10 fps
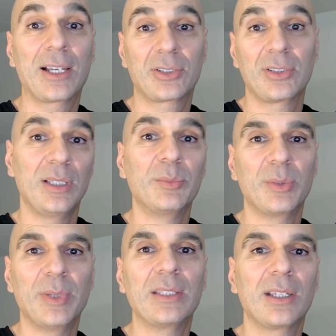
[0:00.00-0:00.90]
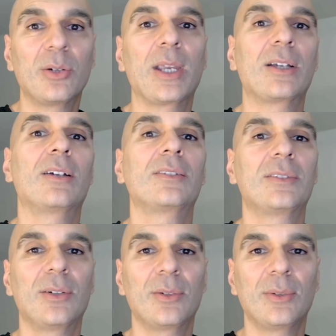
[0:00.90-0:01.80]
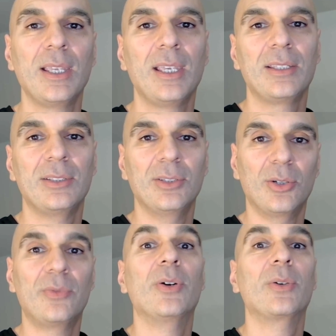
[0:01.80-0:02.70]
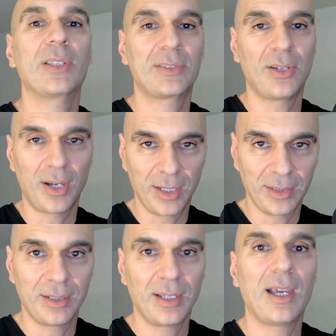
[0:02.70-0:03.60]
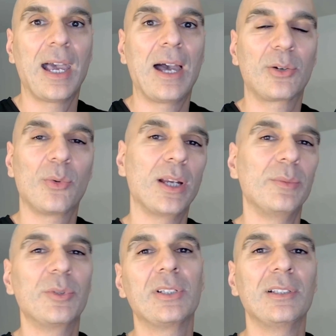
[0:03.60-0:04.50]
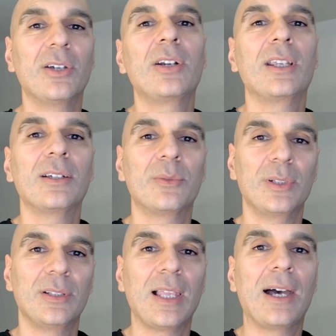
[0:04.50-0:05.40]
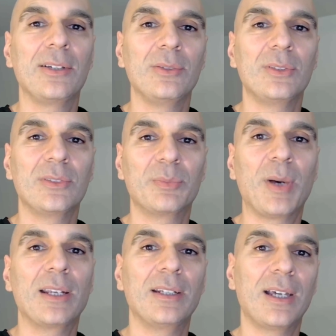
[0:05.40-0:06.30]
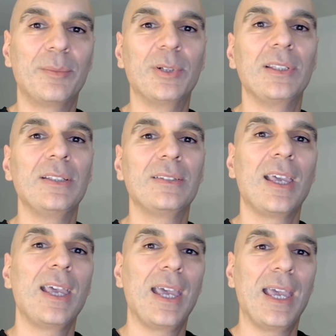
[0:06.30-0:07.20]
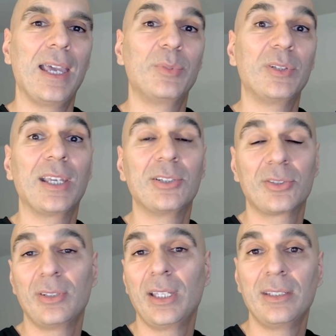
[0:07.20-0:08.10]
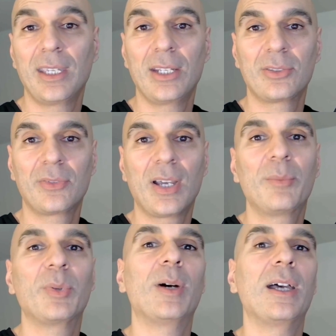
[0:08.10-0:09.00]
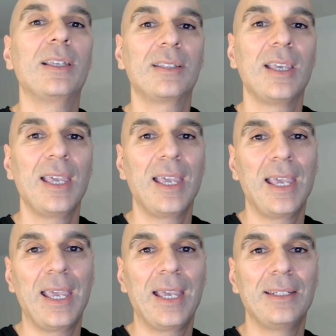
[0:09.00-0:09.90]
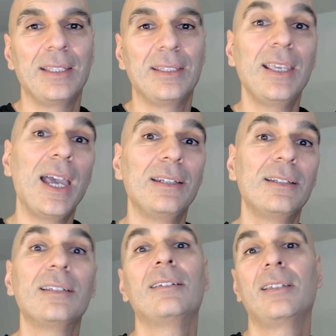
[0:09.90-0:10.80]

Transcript: actually implement it quicker. So, you'll focus on how quantum machine learning will allow you to spot anomalies and potential indicators of compromise. And at the end,